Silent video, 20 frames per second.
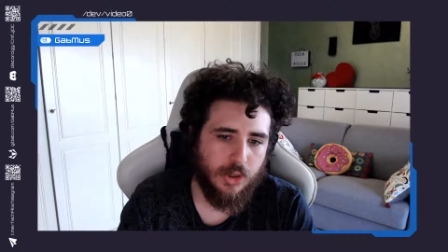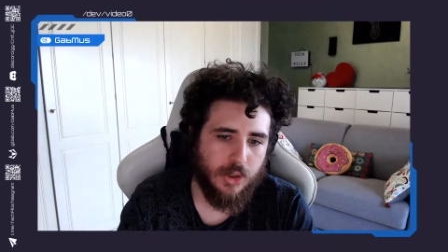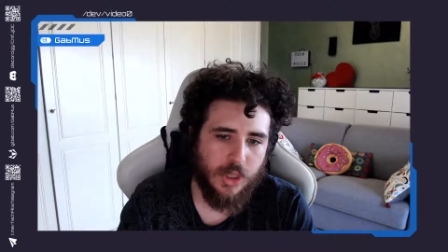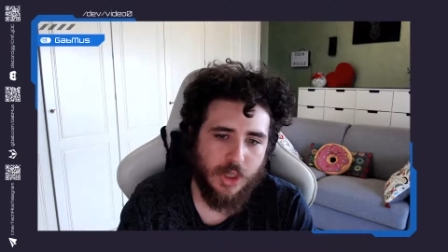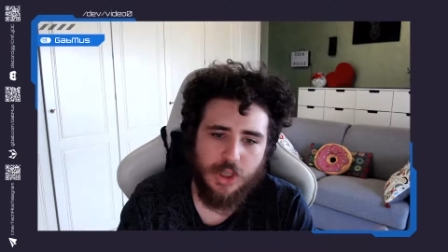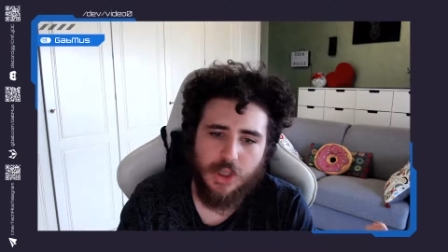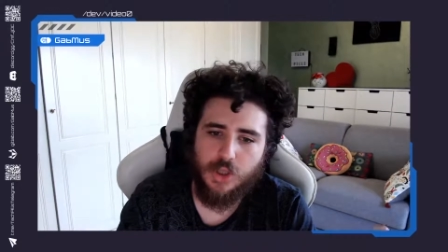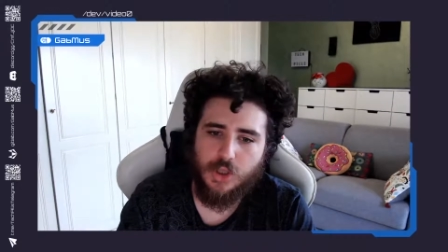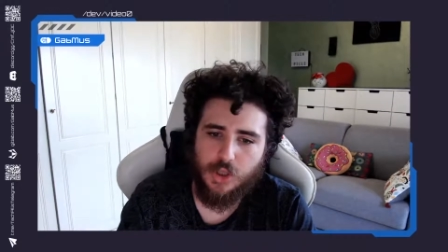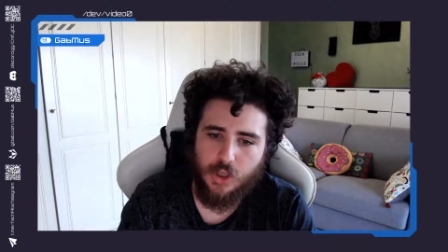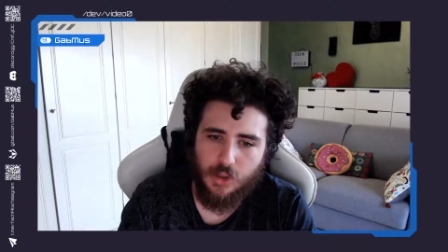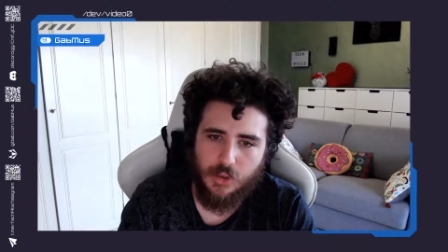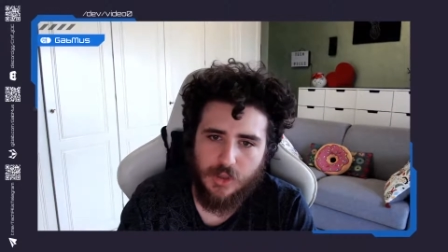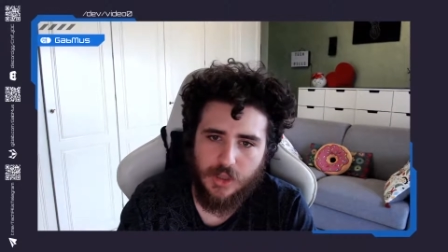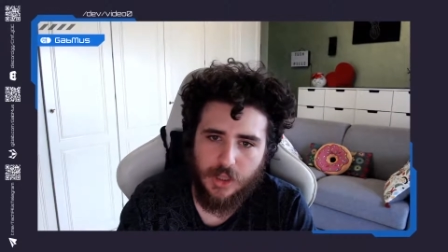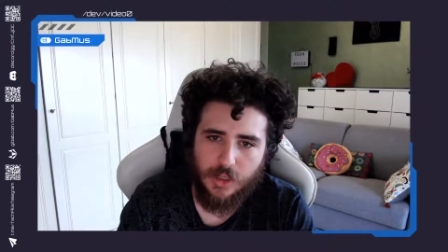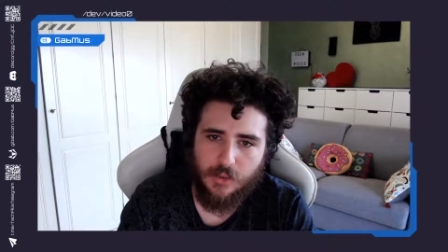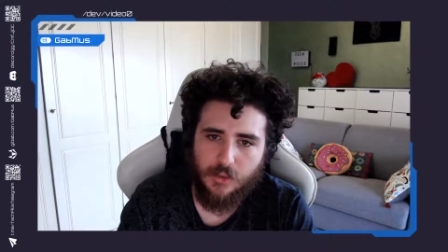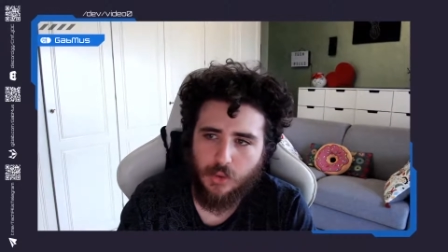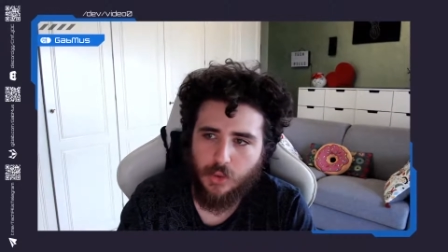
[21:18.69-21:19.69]
They just use
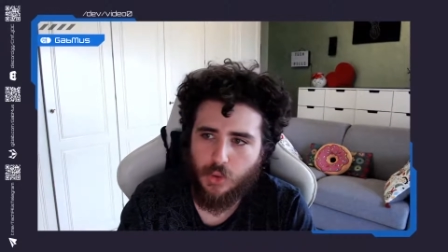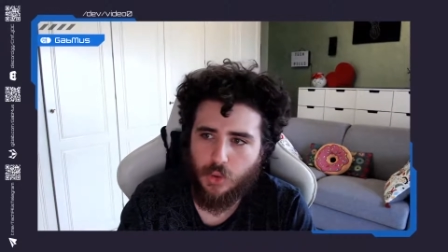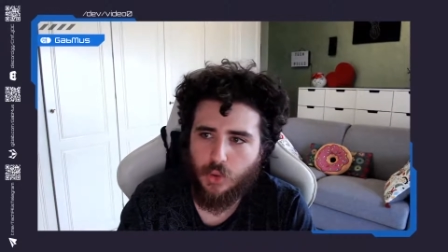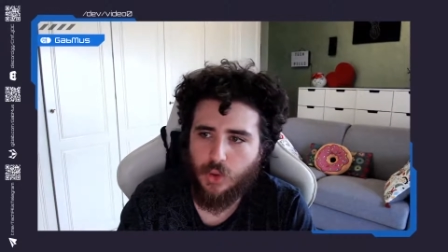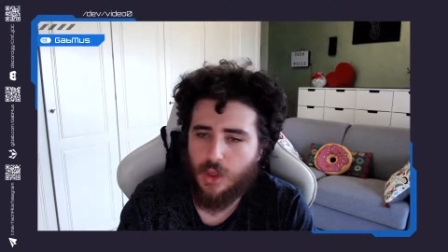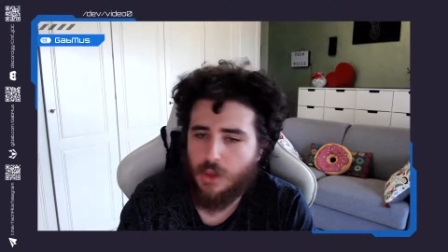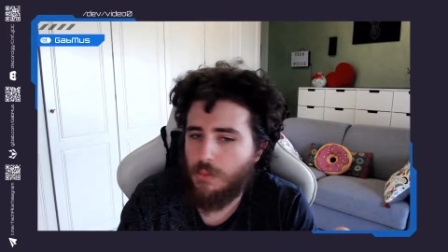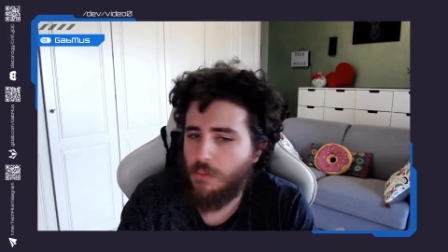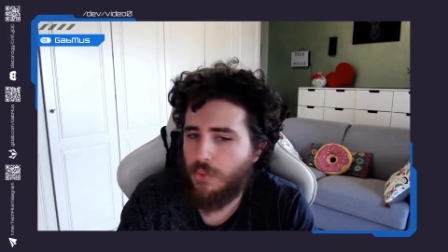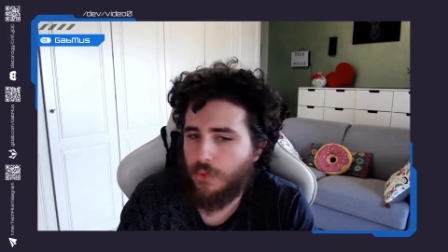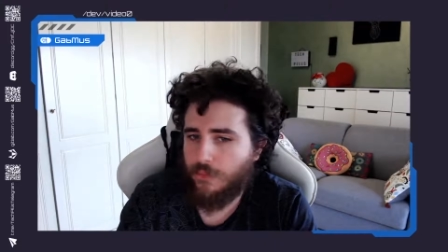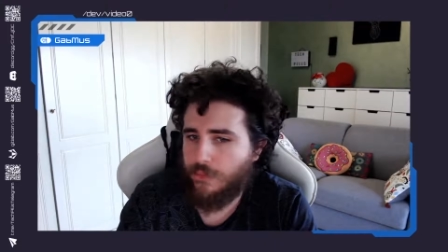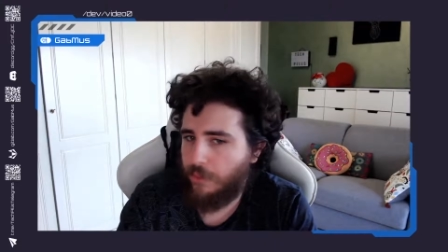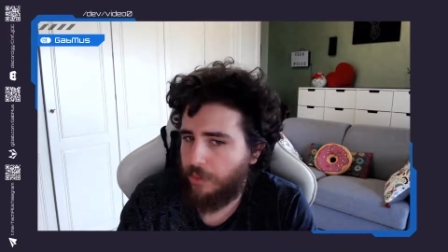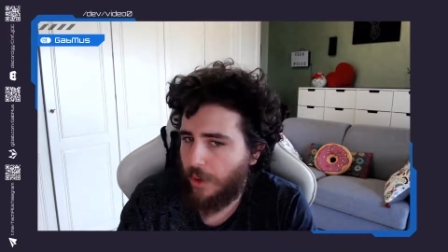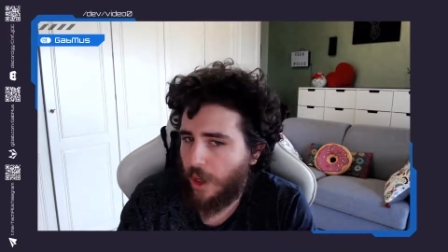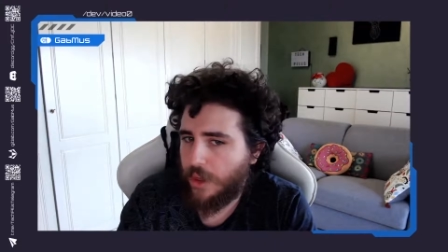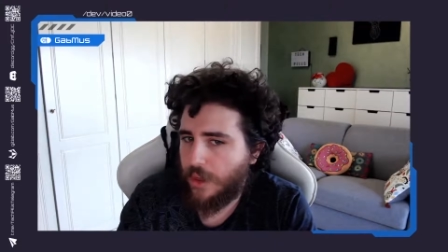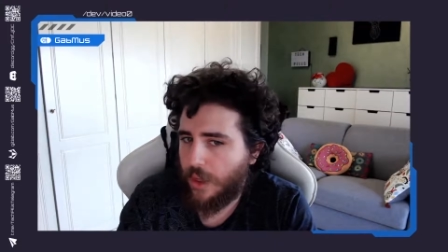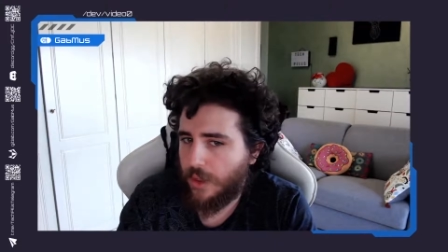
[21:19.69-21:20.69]
it to improve the
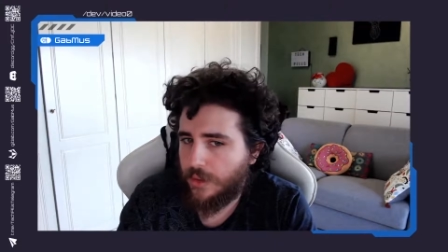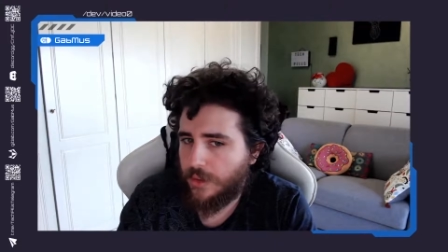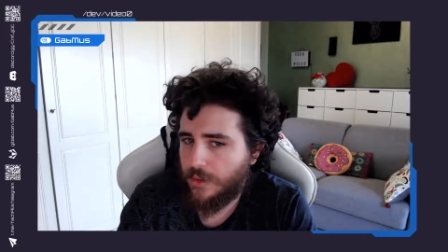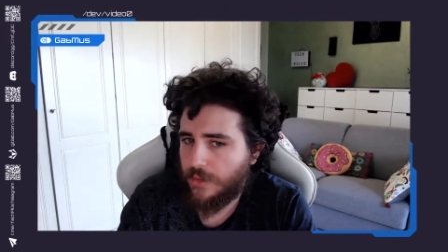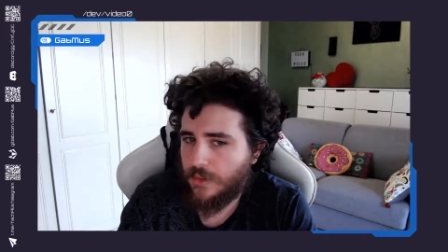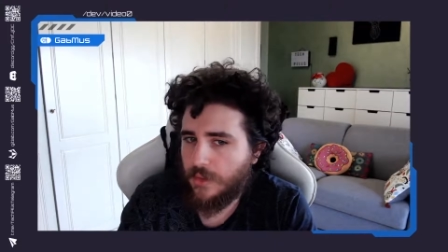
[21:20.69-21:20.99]
product.